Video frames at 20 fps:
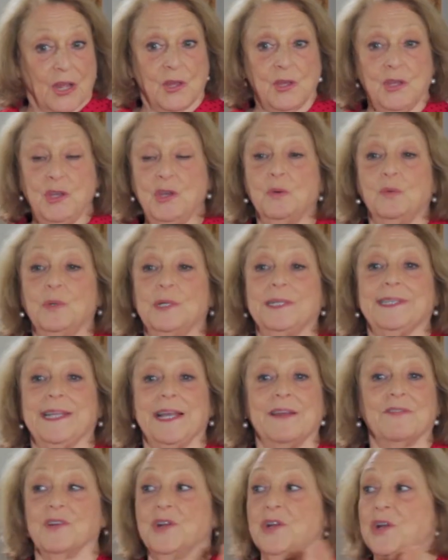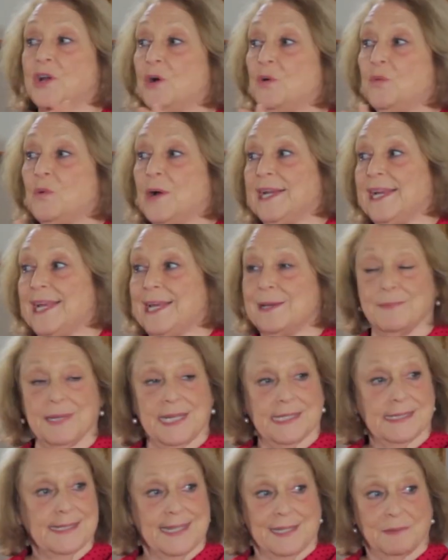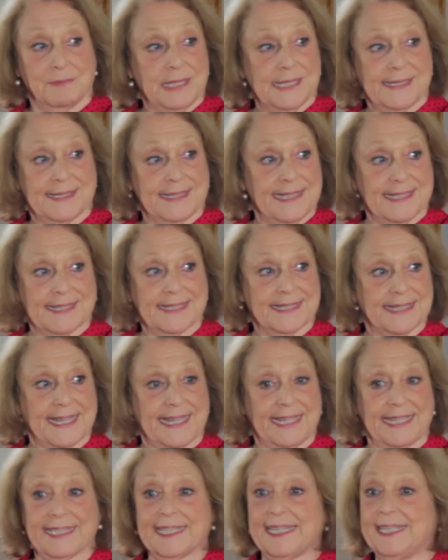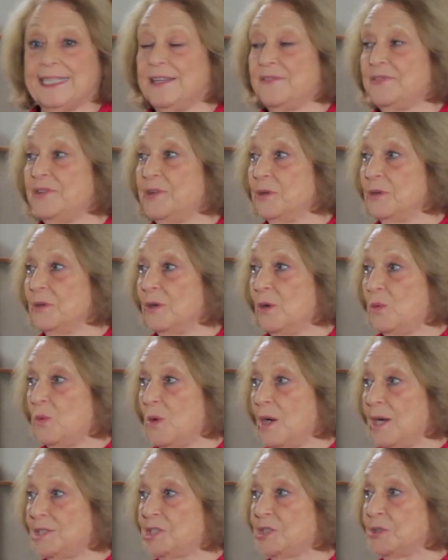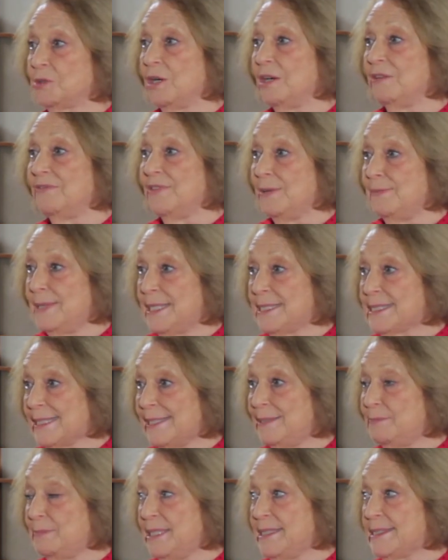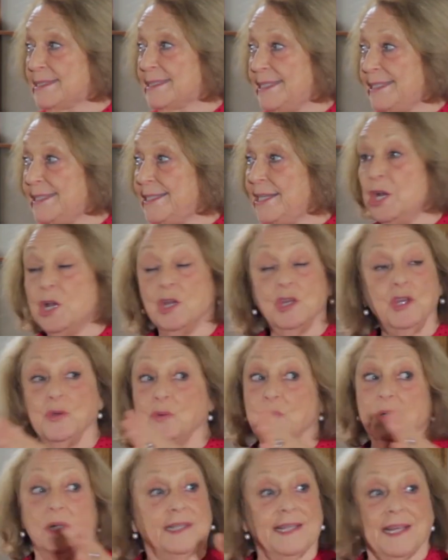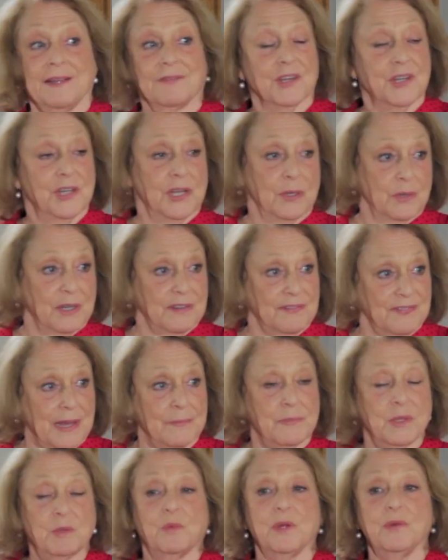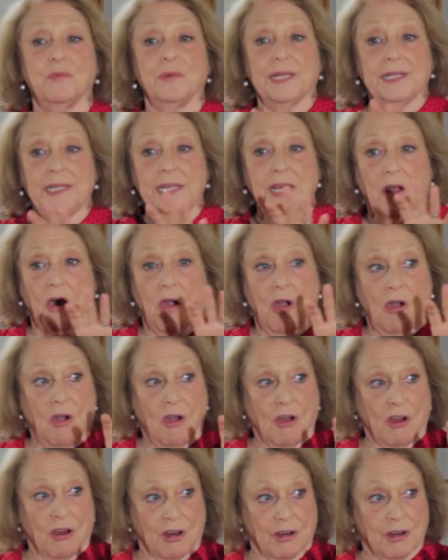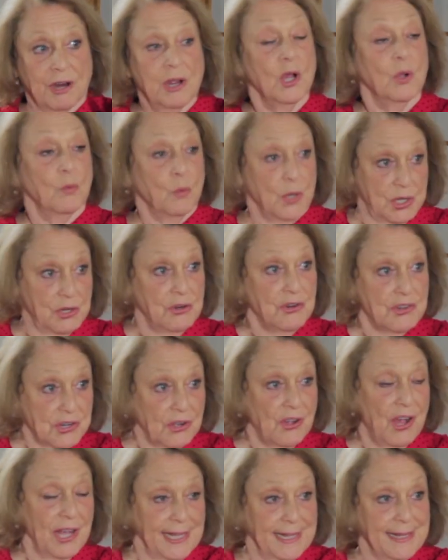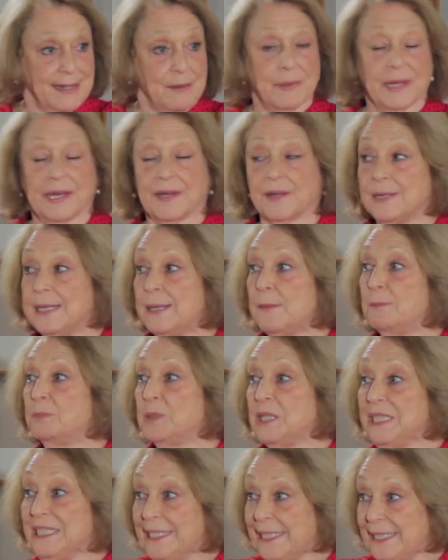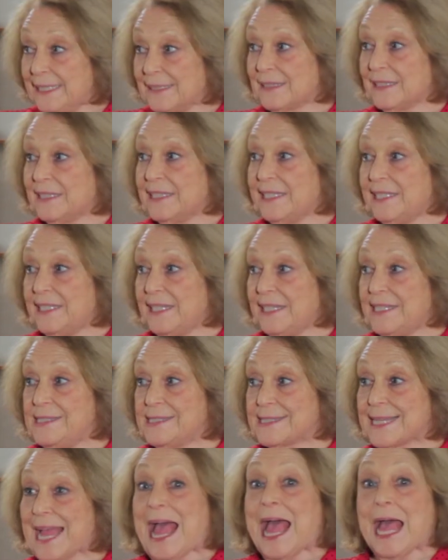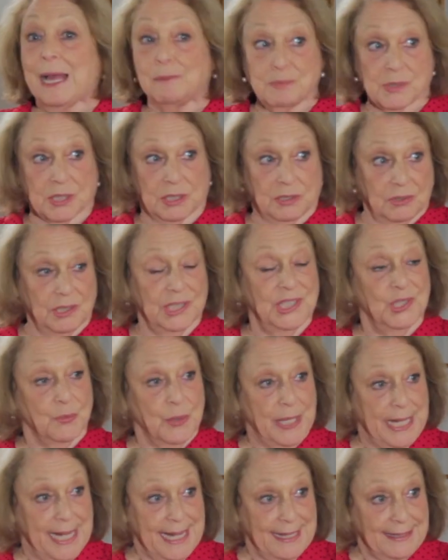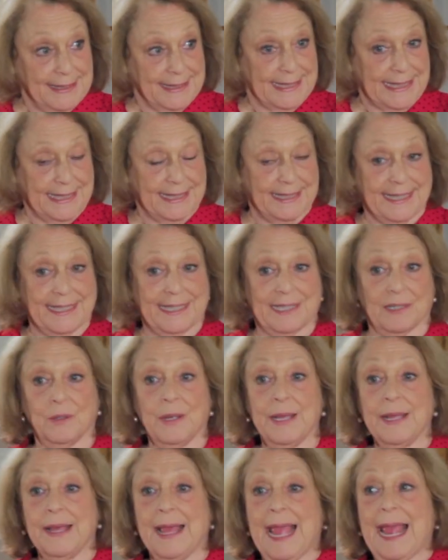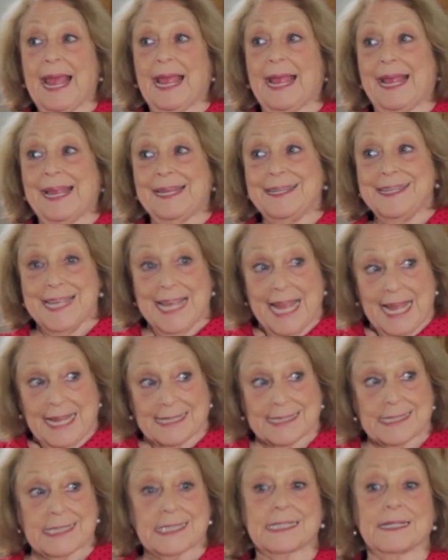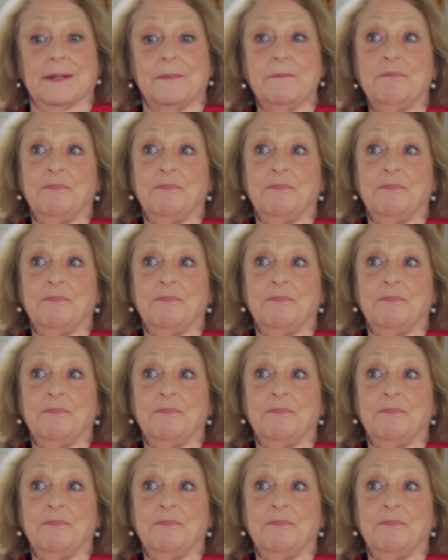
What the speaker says: you will never know what MSNBC is saying. And if you're a watcher of MSNBC, you will never know what, I mean, we really are, what you're talking about politically is absolutely a reality now. And yes,